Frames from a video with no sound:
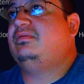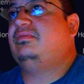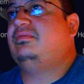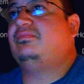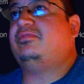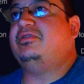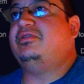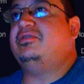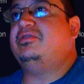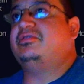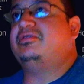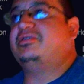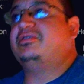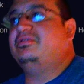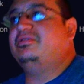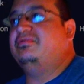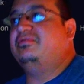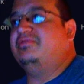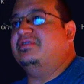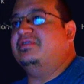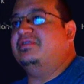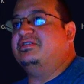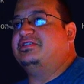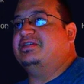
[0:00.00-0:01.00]
Player two, and
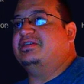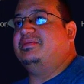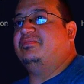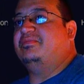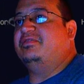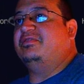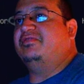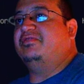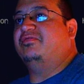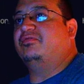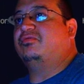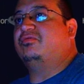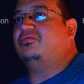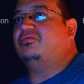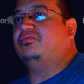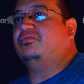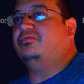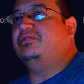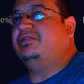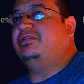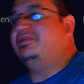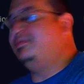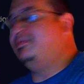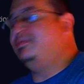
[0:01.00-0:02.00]
then same thing for
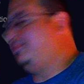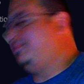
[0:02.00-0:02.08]
coin.